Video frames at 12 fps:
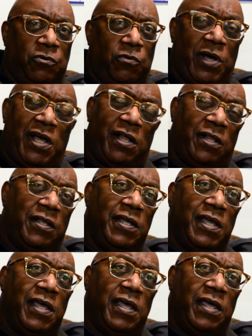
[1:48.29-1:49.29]
Well,
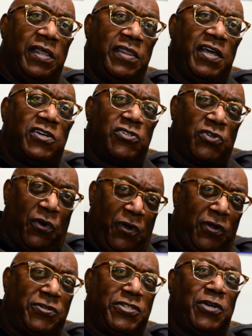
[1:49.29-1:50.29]
there's
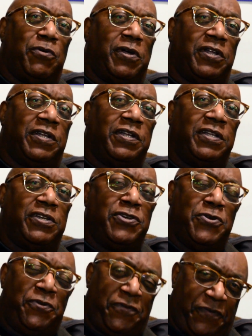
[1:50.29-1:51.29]
also a
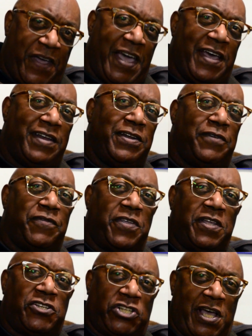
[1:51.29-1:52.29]
new fan of
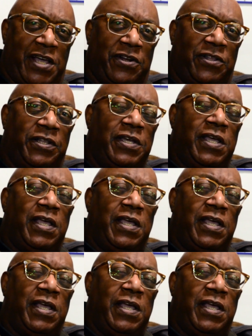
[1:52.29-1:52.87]
the channel.